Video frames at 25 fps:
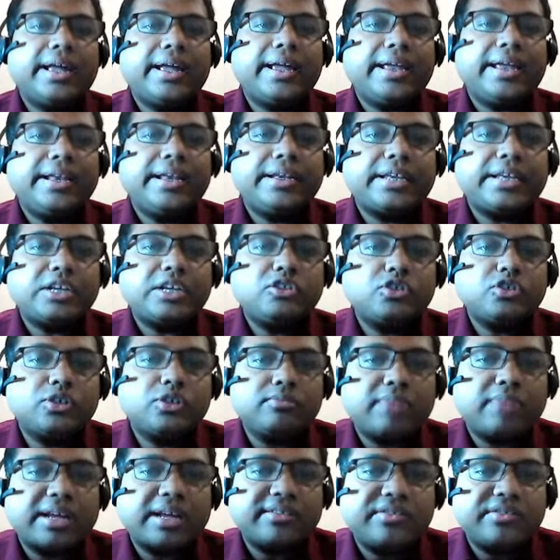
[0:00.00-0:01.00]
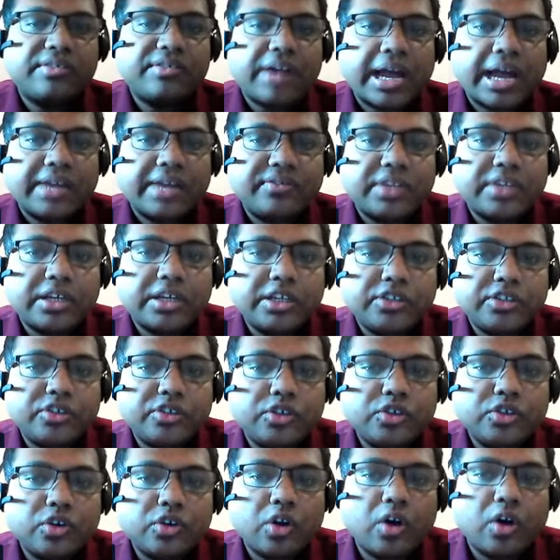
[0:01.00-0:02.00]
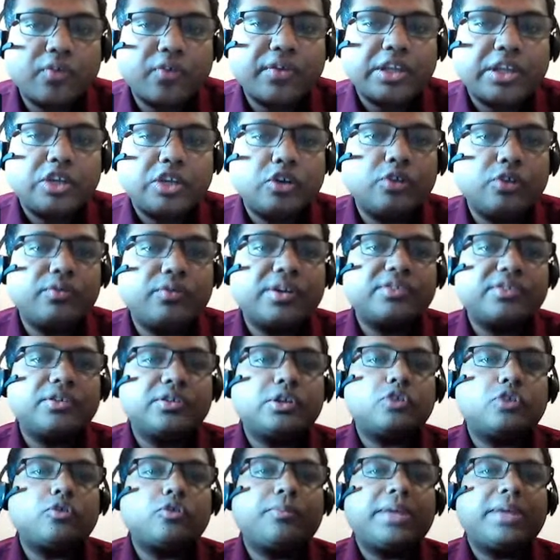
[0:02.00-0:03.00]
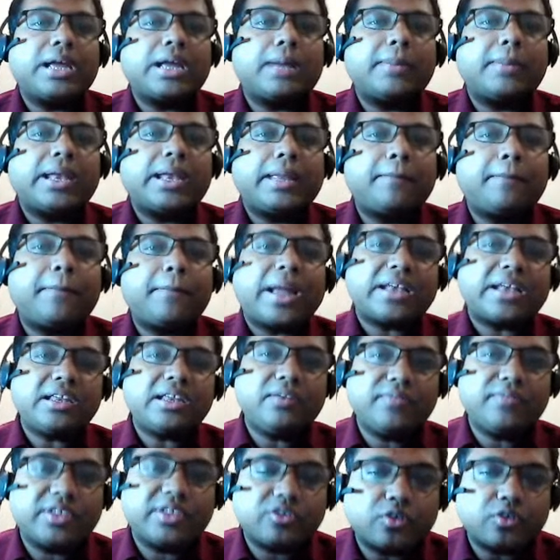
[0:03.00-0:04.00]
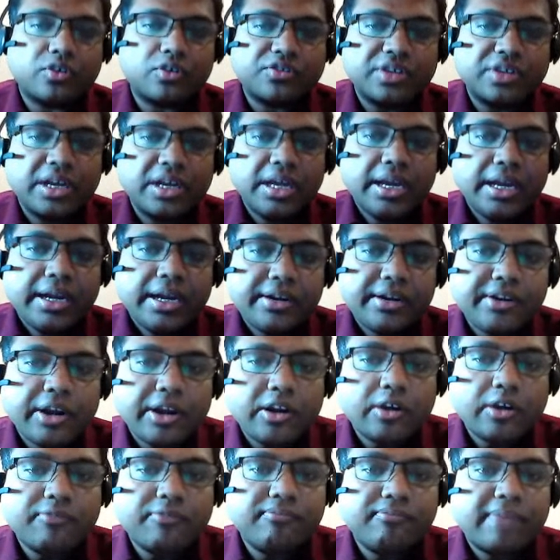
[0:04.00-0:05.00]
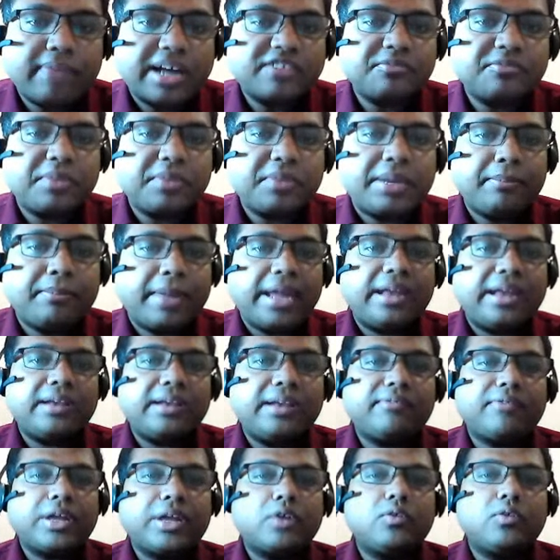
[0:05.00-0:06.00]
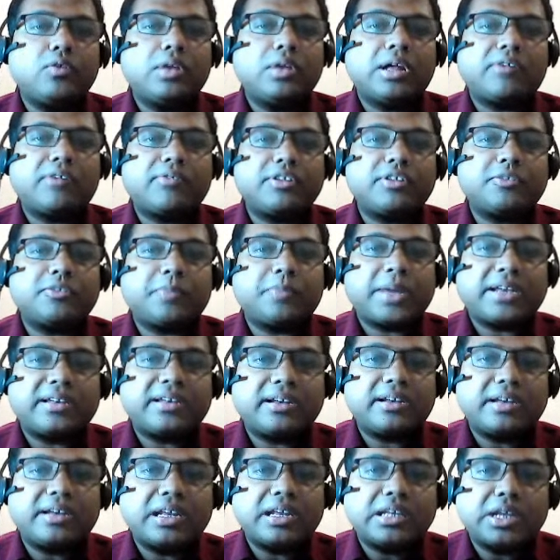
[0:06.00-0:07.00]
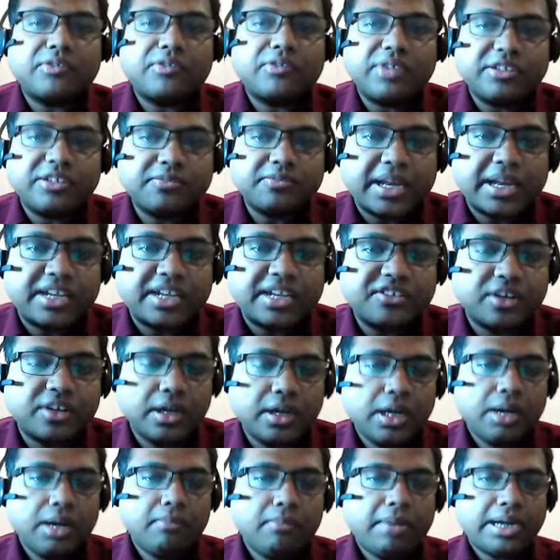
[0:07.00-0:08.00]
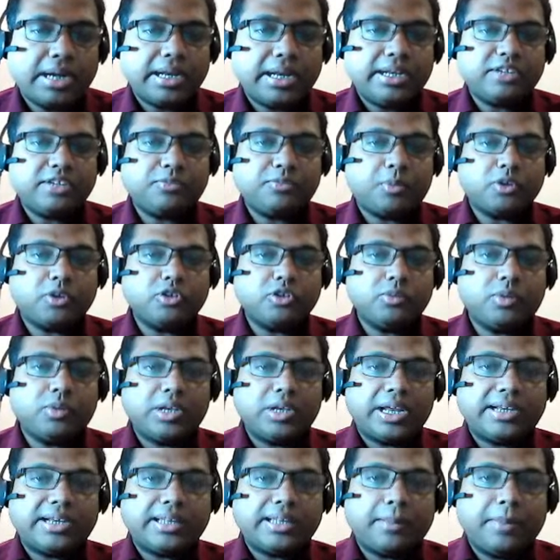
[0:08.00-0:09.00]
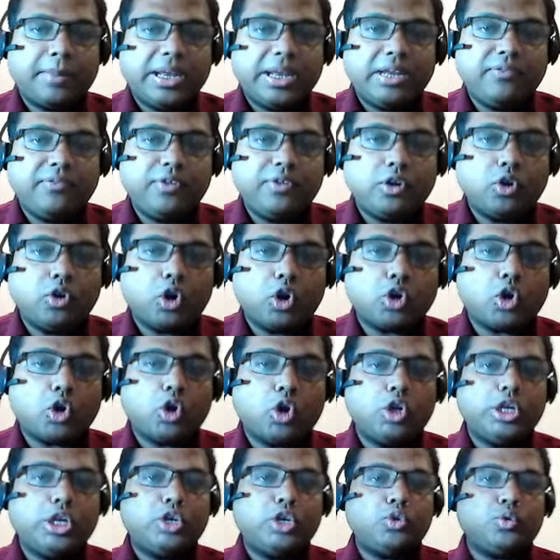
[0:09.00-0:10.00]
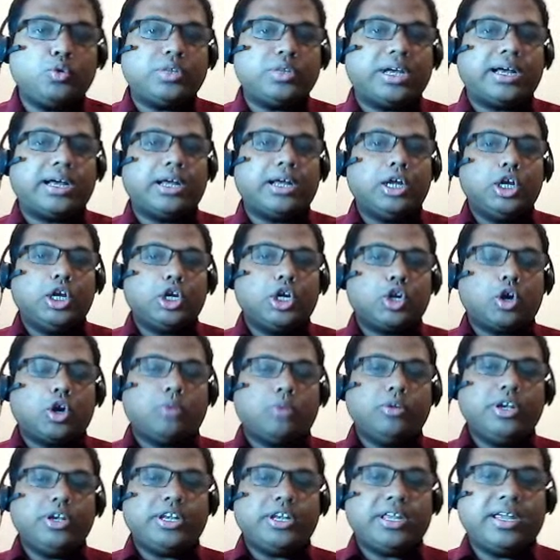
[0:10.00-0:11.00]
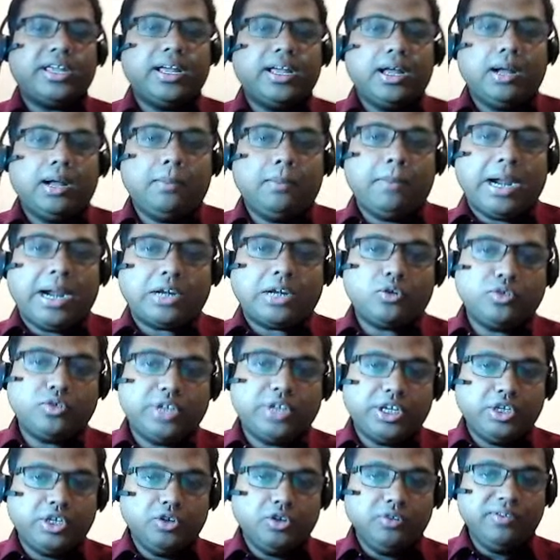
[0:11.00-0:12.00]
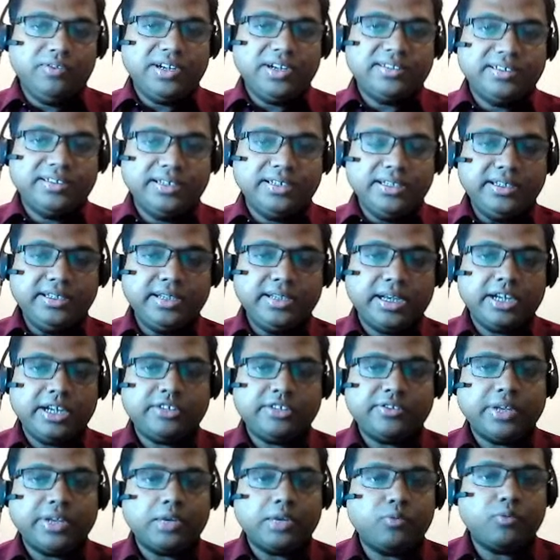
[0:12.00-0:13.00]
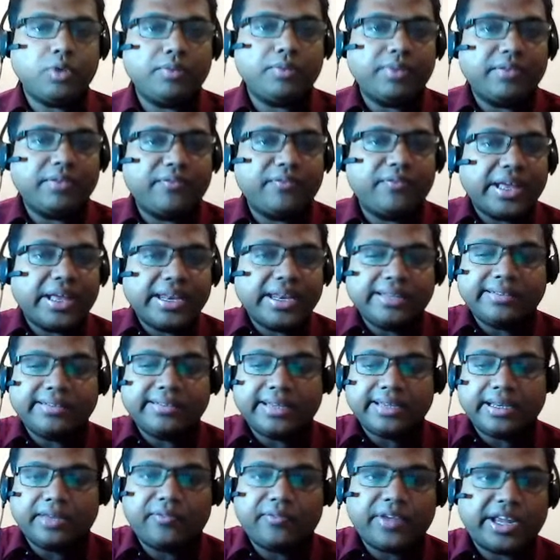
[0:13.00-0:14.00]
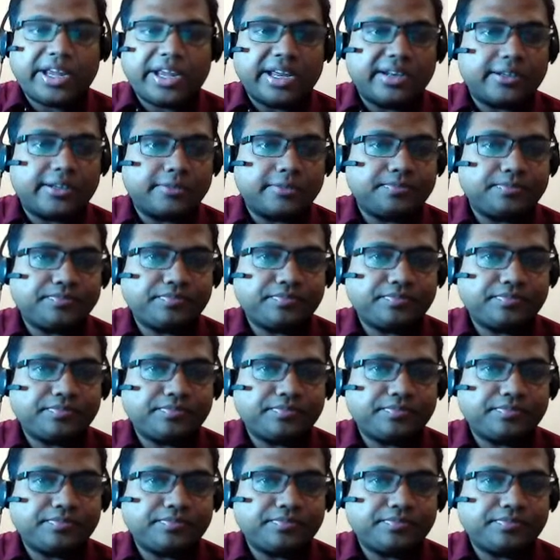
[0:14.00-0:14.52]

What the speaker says: intention must drive the decision of a university to become an impact investor. Trade-off must be made regular, respected, and the risk managed. But it is possible, and the benefit not only to the community but to the university itself will be very significant.